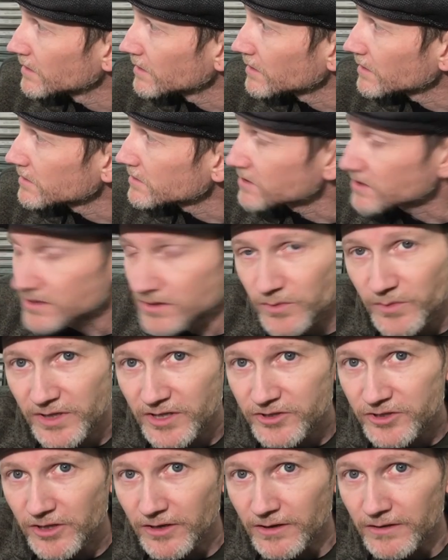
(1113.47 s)
Uh, just don't be
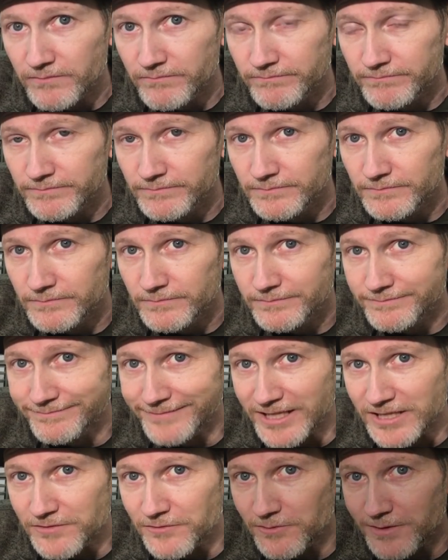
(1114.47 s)
a jerk.
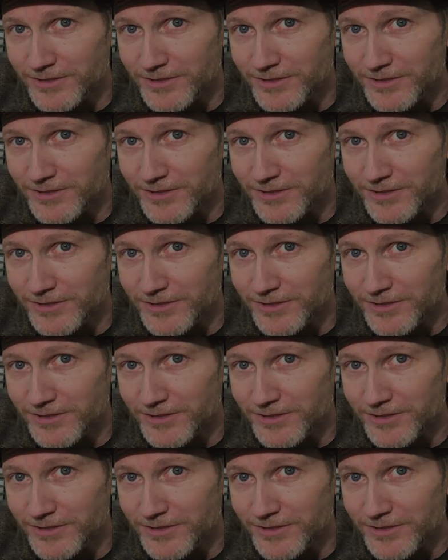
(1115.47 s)
Thanks for